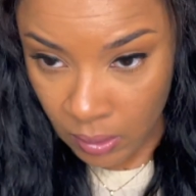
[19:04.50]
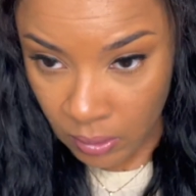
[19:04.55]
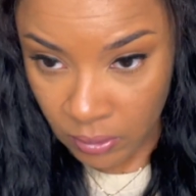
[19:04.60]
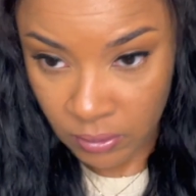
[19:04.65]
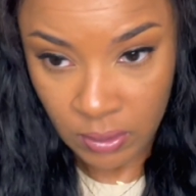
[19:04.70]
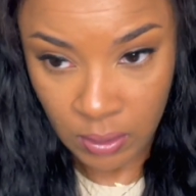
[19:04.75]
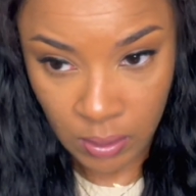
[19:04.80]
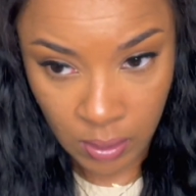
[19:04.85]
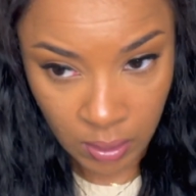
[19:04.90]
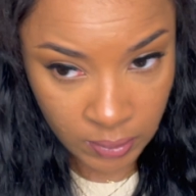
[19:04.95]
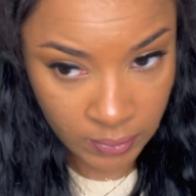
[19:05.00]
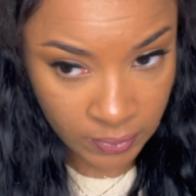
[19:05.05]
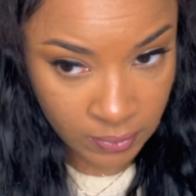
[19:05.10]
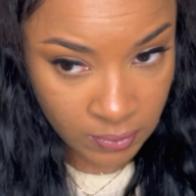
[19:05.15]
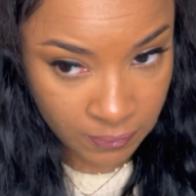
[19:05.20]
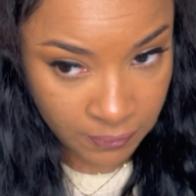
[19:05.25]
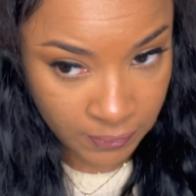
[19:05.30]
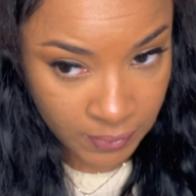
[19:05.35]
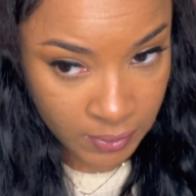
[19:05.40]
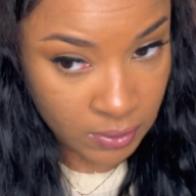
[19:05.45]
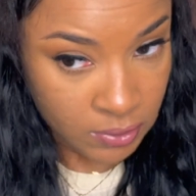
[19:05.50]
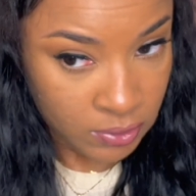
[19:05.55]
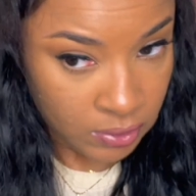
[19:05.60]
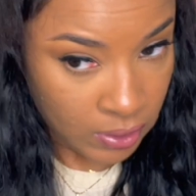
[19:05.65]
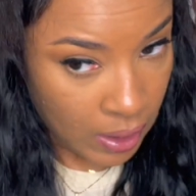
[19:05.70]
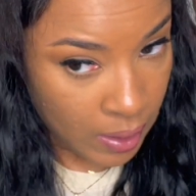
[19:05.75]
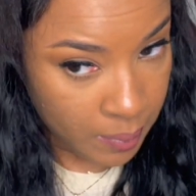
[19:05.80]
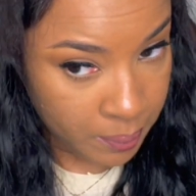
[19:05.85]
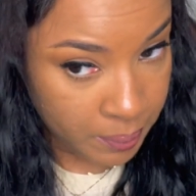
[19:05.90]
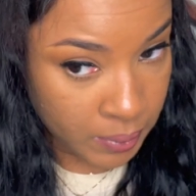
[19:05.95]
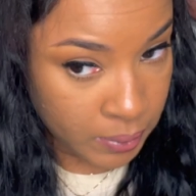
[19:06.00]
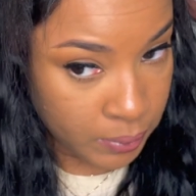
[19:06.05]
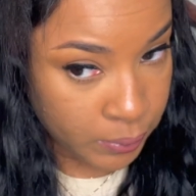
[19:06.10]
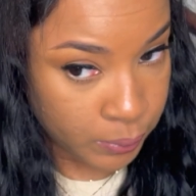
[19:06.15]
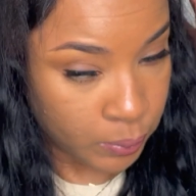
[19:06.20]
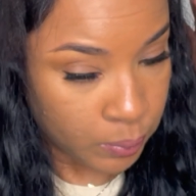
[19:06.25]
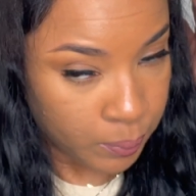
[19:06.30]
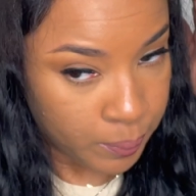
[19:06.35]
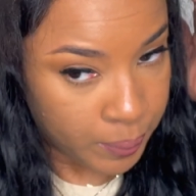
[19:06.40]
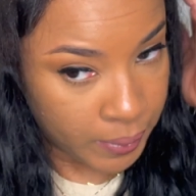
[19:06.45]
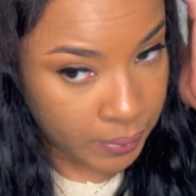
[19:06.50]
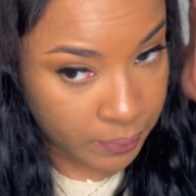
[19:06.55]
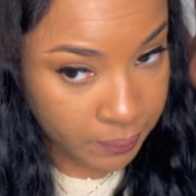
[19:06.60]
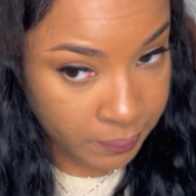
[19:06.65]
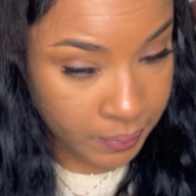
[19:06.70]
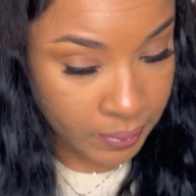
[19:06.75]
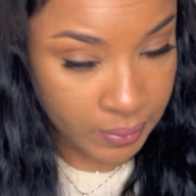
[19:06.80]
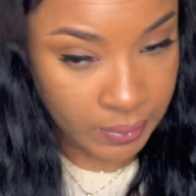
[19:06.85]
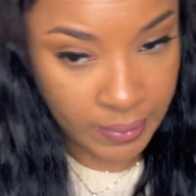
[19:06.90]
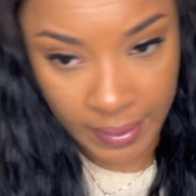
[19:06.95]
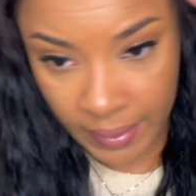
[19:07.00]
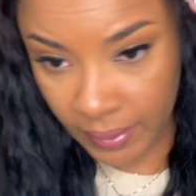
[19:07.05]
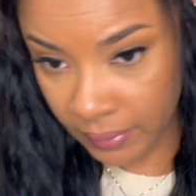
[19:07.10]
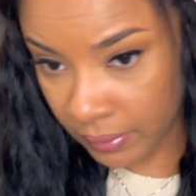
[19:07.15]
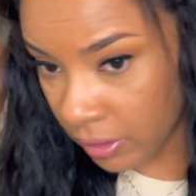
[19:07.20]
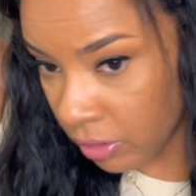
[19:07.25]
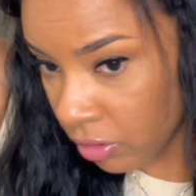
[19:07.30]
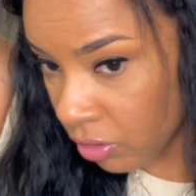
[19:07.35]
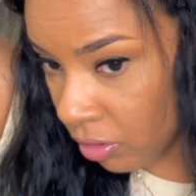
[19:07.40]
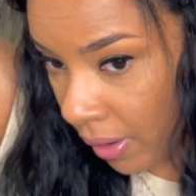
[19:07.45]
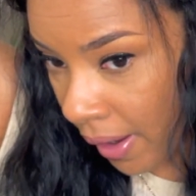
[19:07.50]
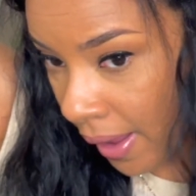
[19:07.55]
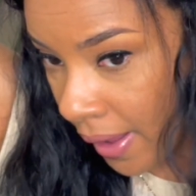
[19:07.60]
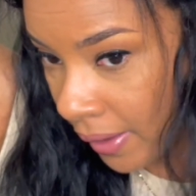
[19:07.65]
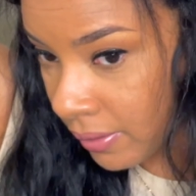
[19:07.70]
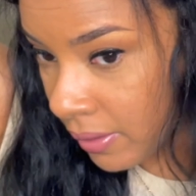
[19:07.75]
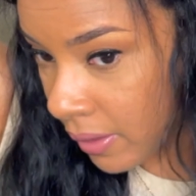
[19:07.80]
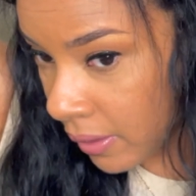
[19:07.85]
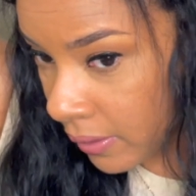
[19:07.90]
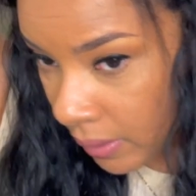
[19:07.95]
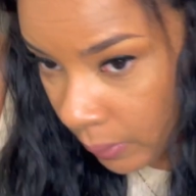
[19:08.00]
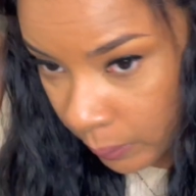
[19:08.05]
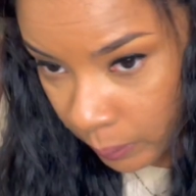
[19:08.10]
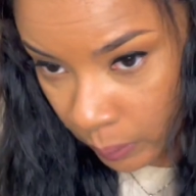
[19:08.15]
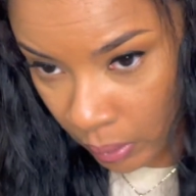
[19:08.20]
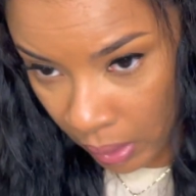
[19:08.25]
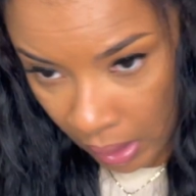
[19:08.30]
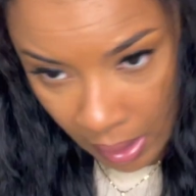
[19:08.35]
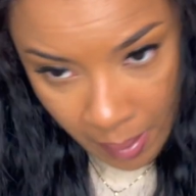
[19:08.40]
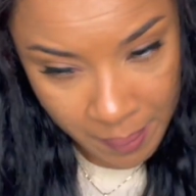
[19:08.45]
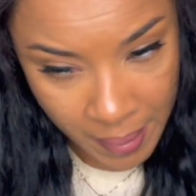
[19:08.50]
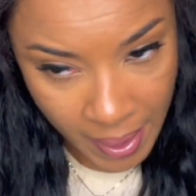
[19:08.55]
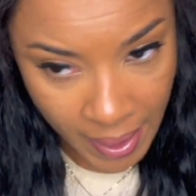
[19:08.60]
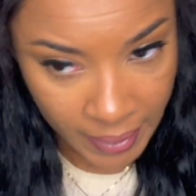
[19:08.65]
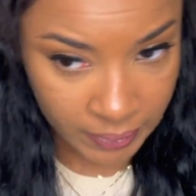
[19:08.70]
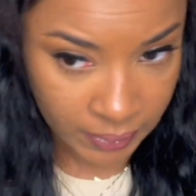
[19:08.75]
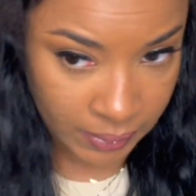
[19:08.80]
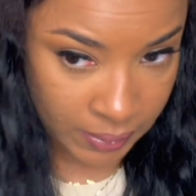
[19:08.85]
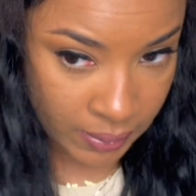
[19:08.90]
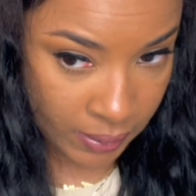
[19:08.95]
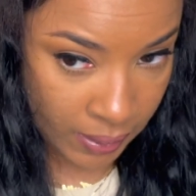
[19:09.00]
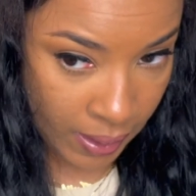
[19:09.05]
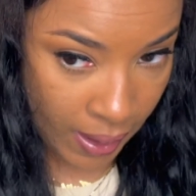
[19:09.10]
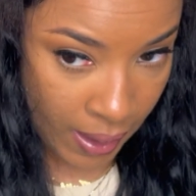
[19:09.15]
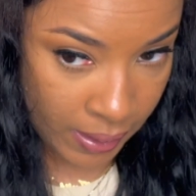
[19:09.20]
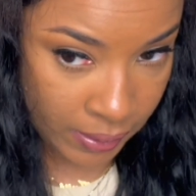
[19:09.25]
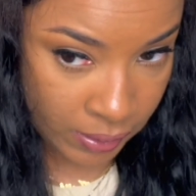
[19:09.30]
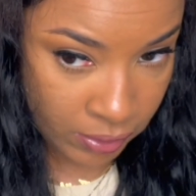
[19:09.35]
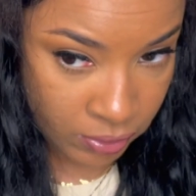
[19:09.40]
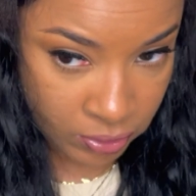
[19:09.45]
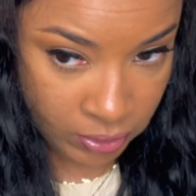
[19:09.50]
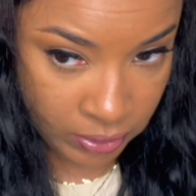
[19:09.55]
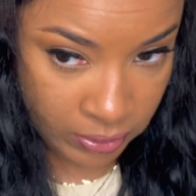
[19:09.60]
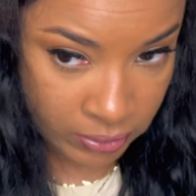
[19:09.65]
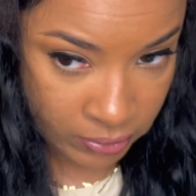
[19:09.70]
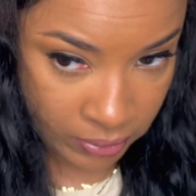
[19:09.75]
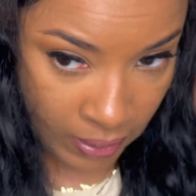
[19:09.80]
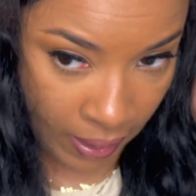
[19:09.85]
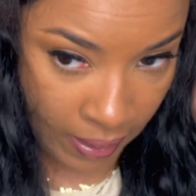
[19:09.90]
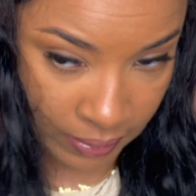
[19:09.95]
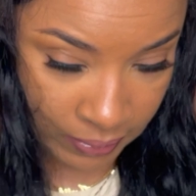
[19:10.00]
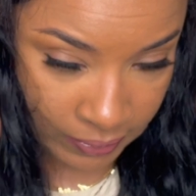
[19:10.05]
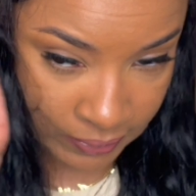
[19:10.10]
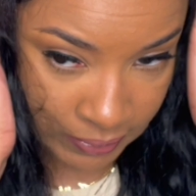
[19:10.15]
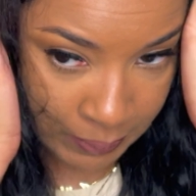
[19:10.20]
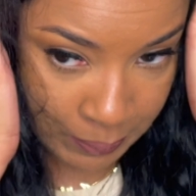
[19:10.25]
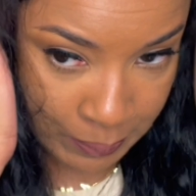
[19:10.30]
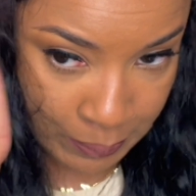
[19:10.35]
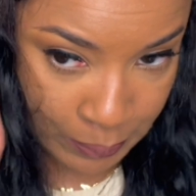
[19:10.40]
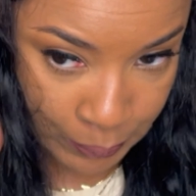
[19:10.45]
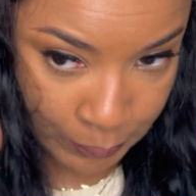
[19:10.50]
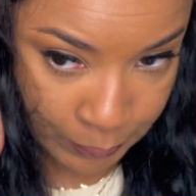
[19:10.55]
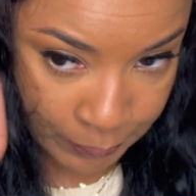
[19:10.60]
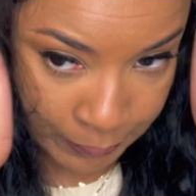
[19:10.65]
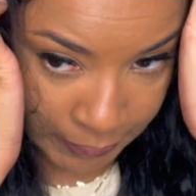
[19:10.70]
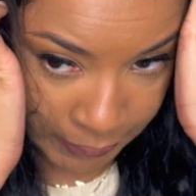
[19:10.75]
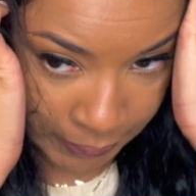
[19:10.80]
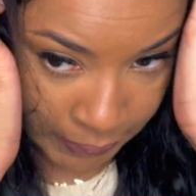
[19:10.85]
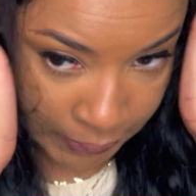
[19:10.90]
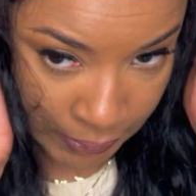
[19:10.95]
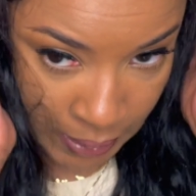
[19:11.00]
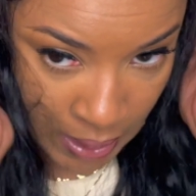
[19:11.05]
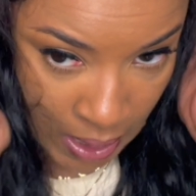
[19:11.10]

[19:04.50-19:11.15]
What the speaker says: So y'all, let's finish up a little bit with laying these tracks, and then we'll come back and kind of chit chat some more,